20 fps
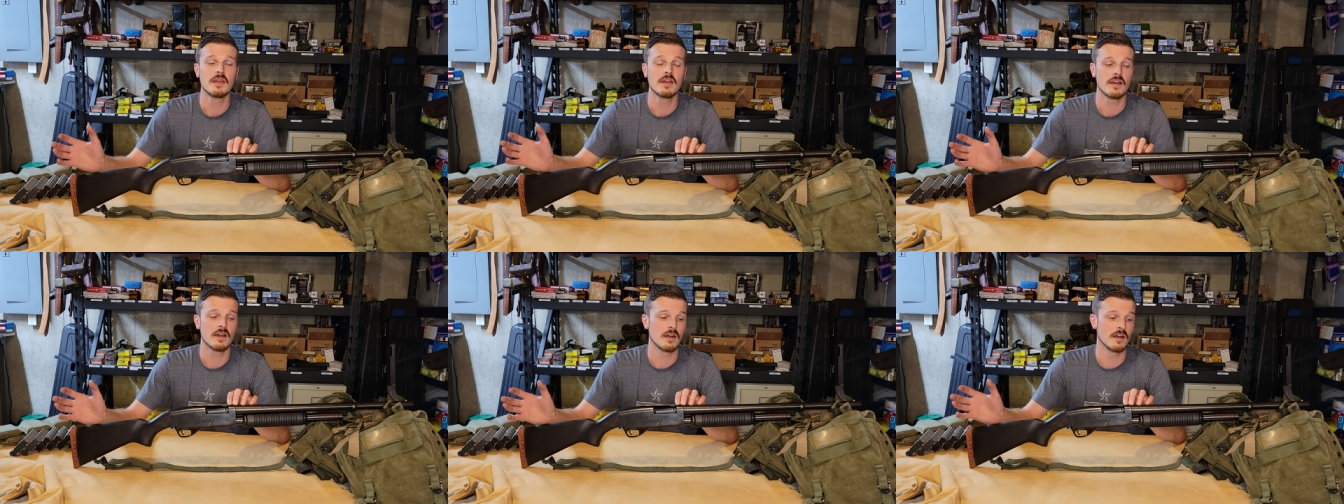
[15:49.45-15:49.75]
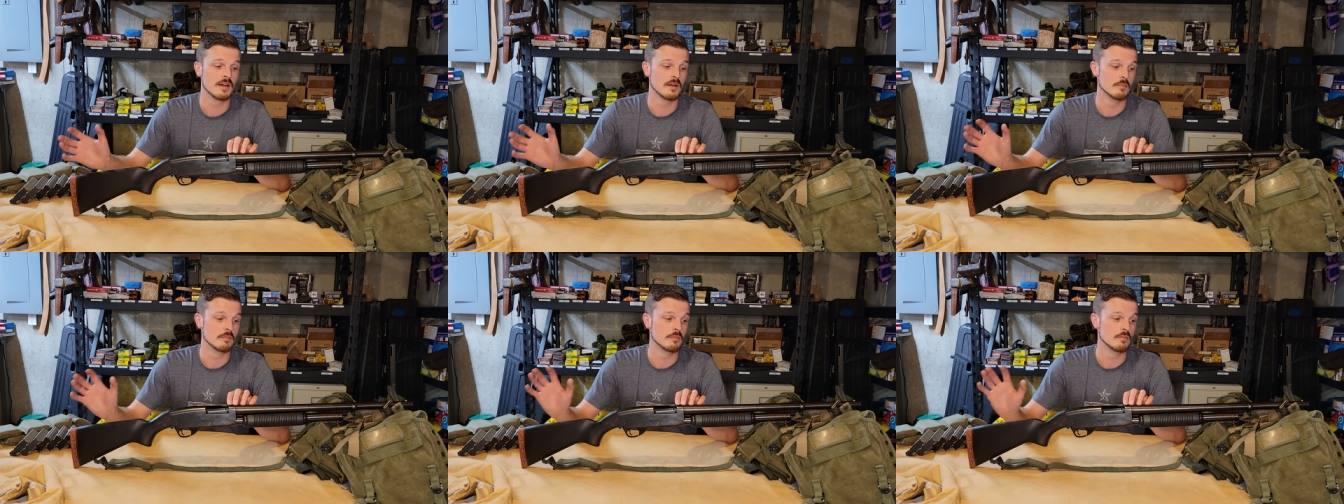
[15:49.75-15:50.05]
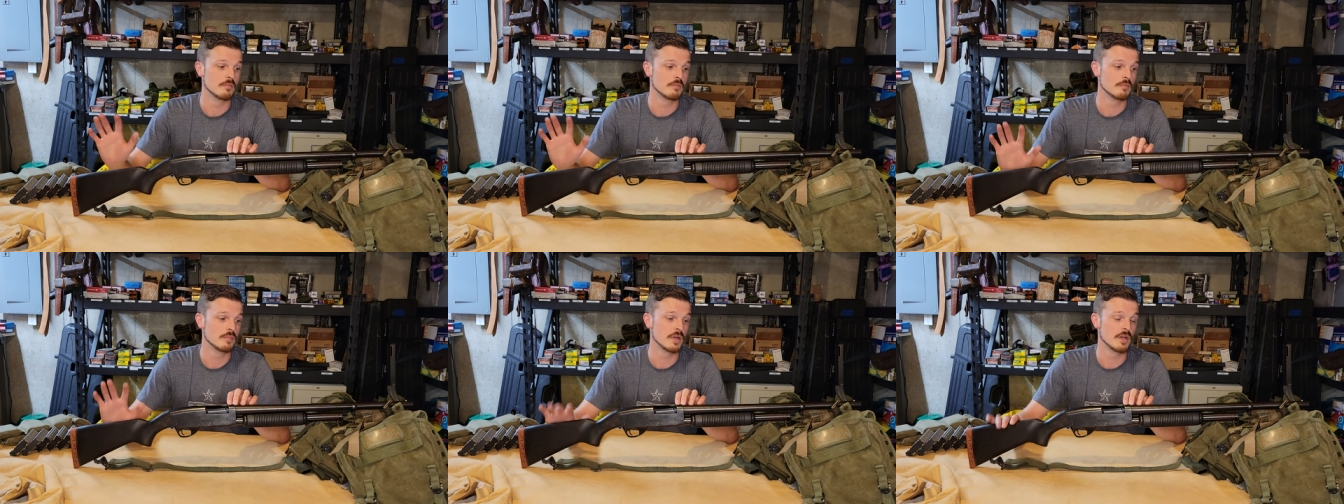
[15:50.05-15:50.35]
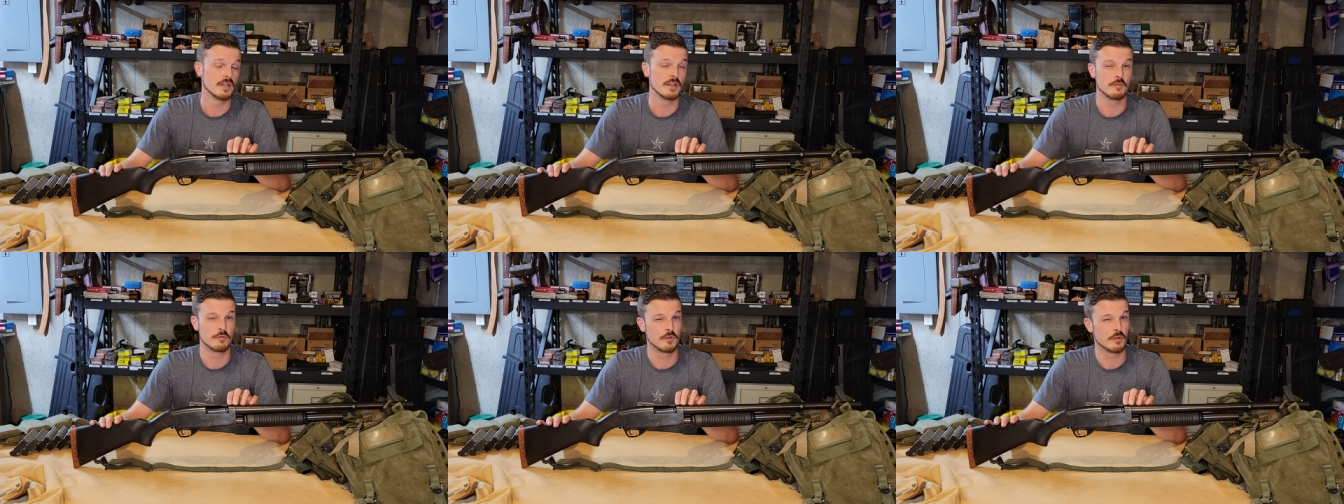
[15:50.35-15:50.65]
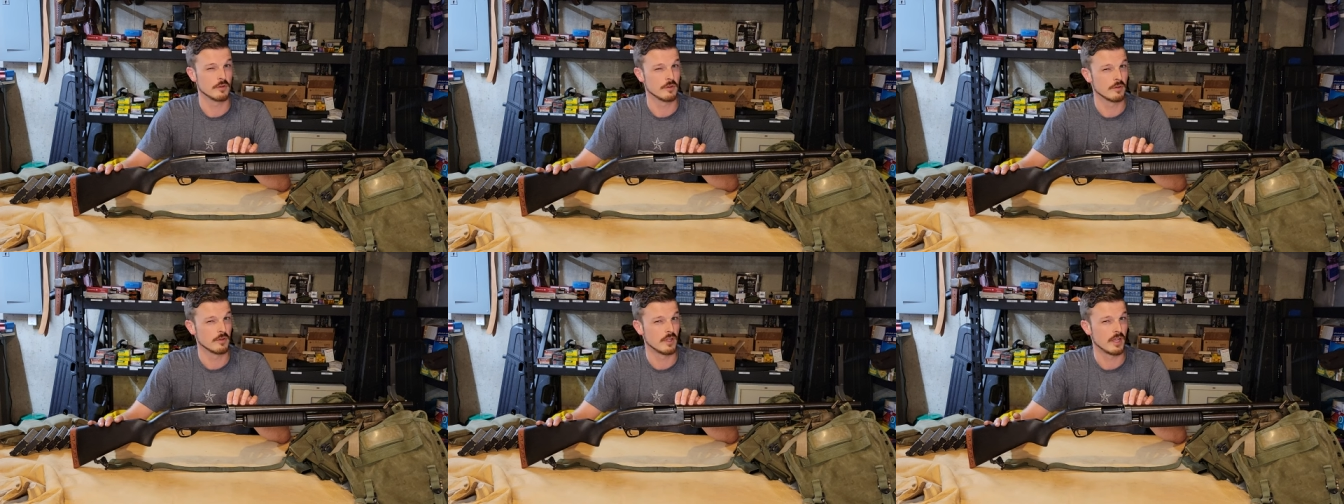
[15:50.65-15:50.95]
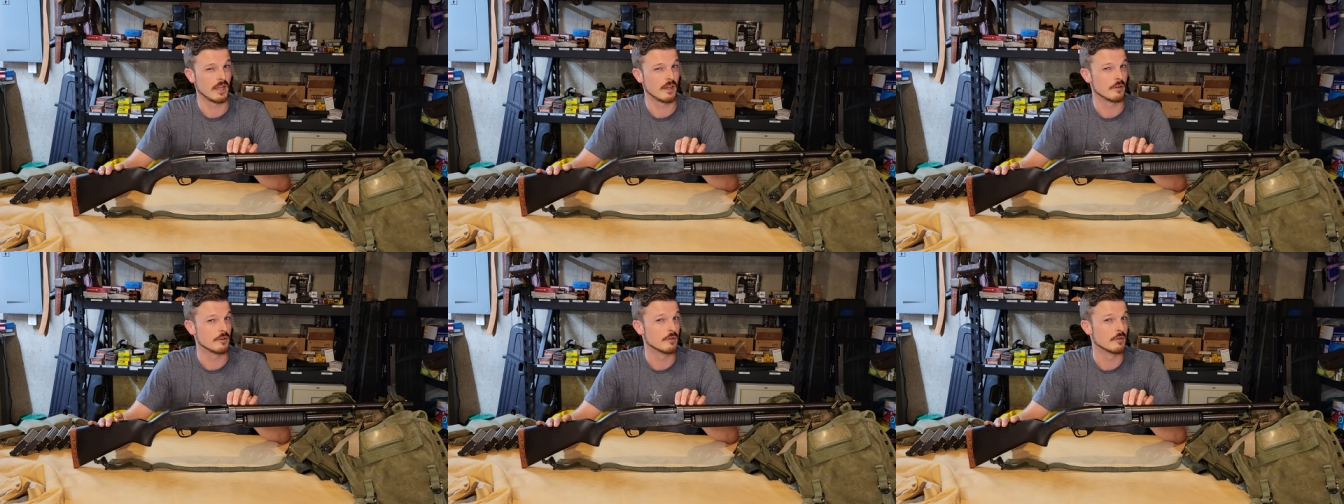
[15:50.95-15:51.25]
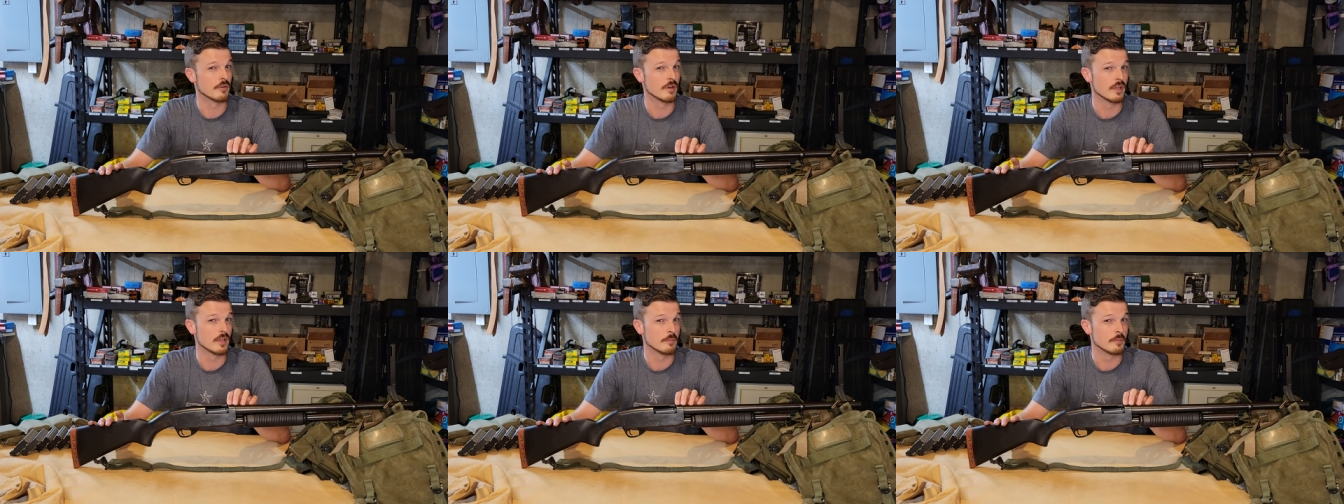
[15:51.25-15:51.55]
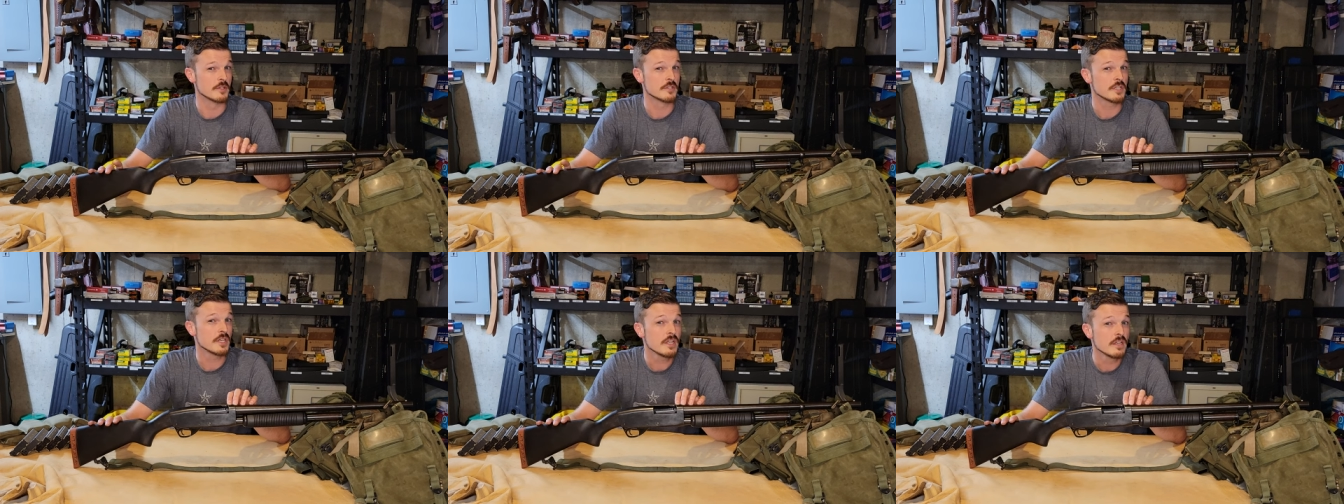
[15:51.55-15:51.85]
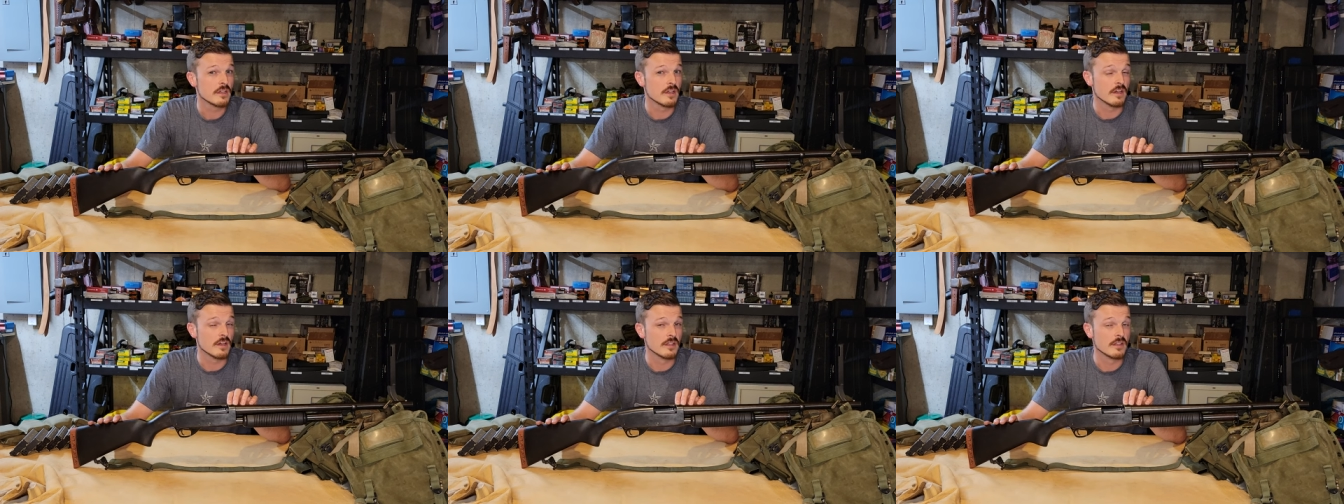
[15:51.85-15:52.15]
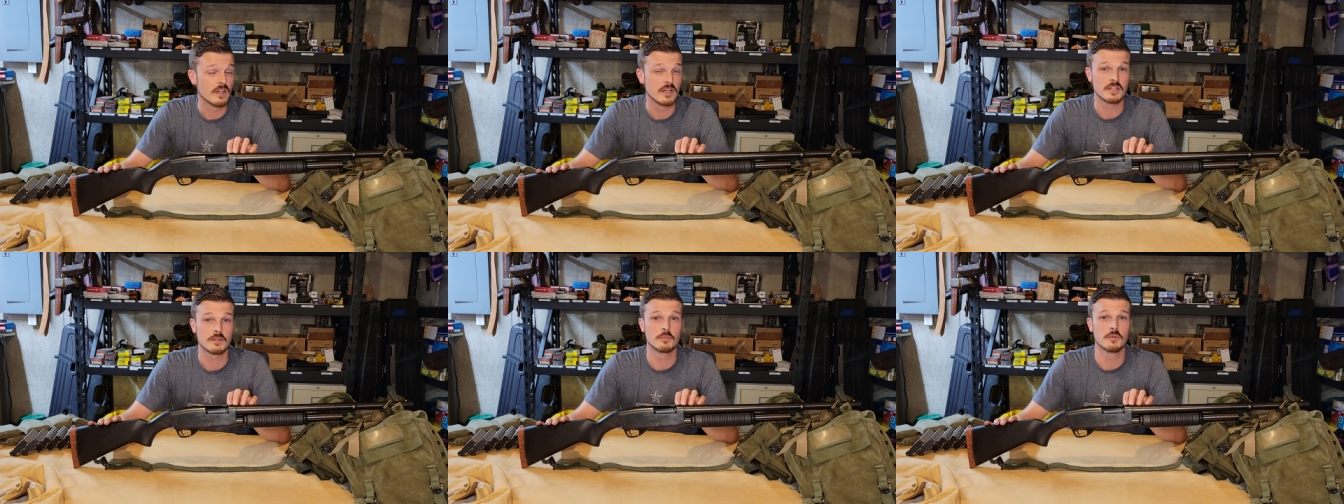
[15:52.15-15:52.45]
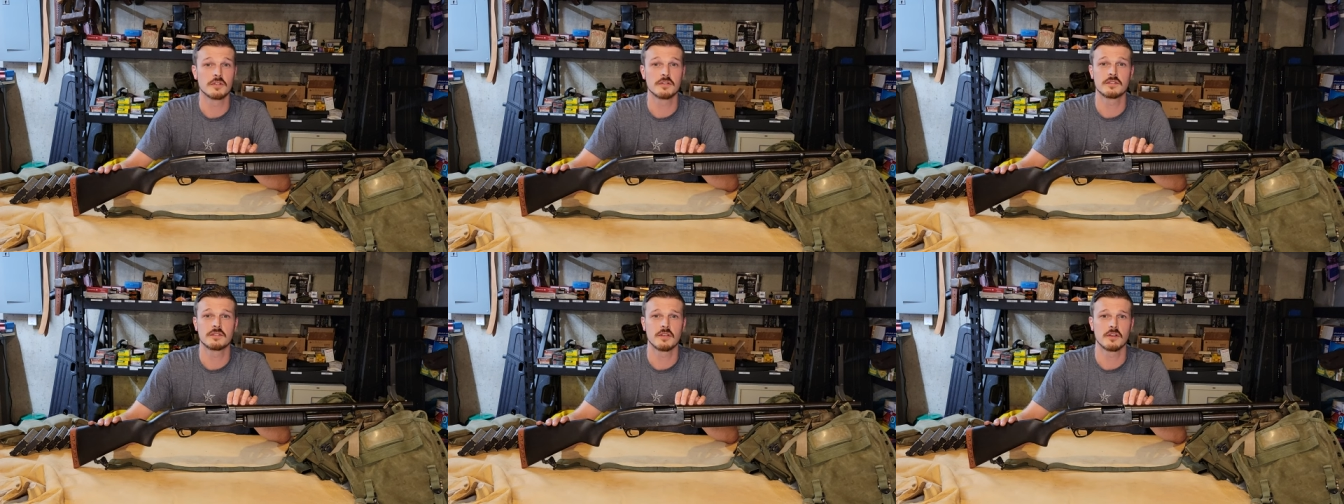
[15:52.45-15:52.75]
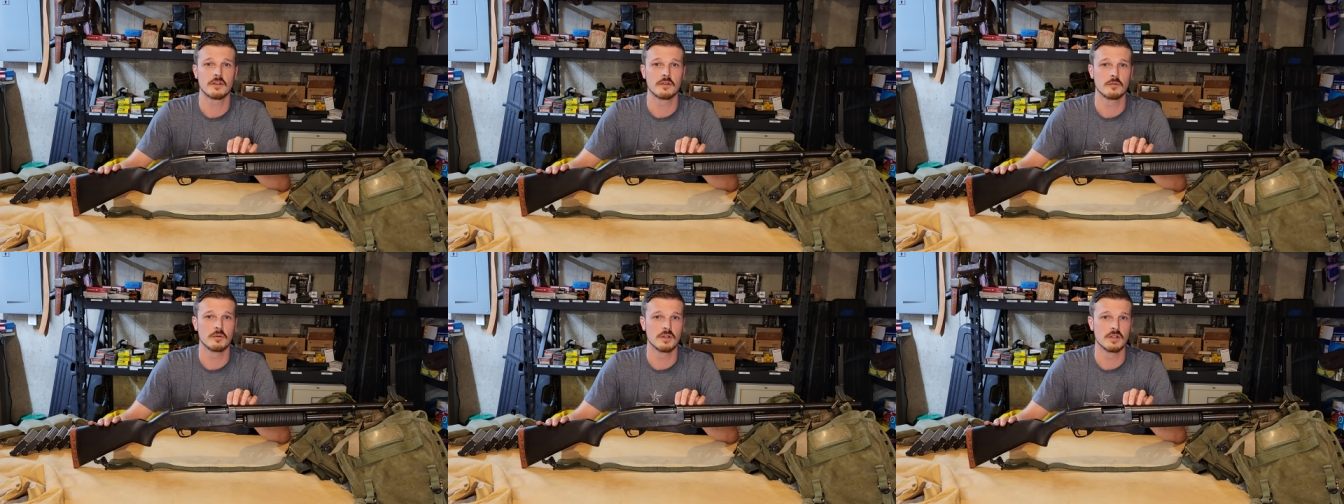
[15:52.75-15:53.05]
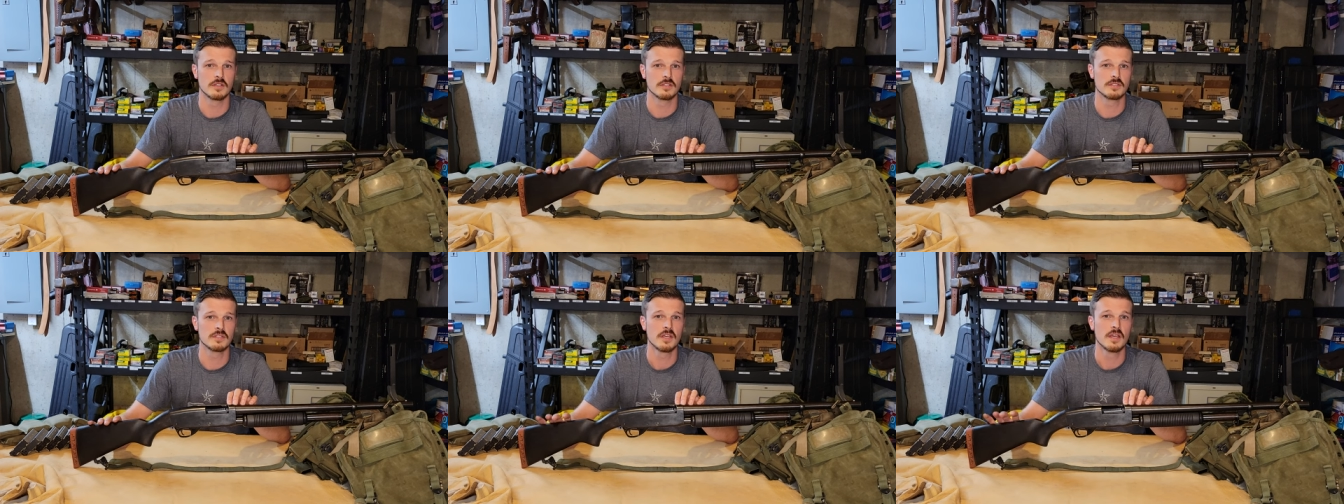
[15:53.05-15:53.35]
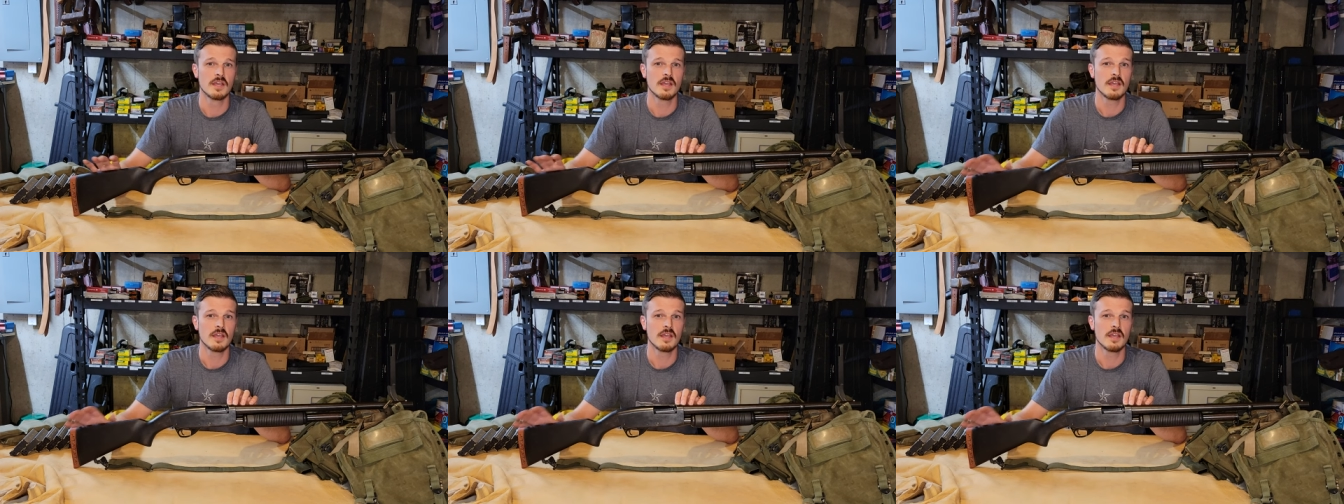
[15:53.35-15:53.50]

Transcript: But if you're allowed to run a machine gun like the military was,